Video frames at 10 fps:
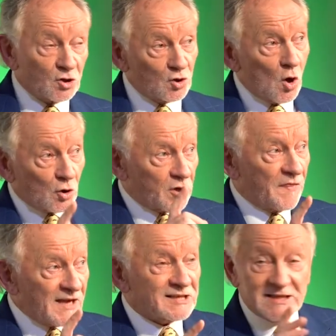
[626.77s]
So to
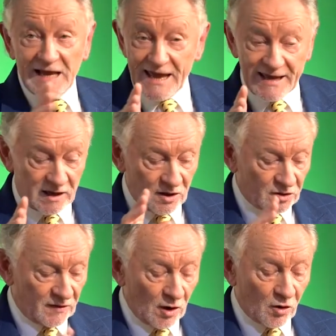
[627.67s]
this day,
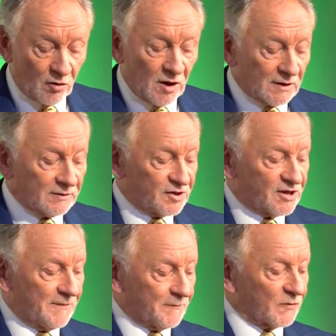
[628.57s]
to the, or you
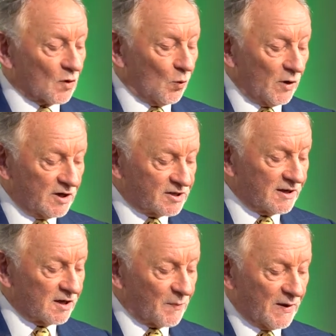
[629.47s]
see, when you
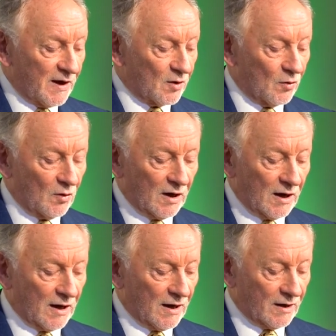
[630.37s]
sit at a piano,
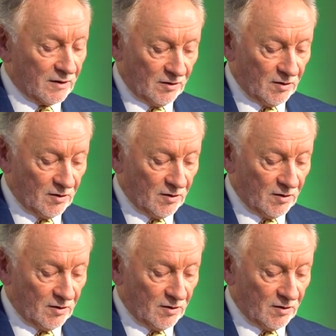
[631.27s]
uh,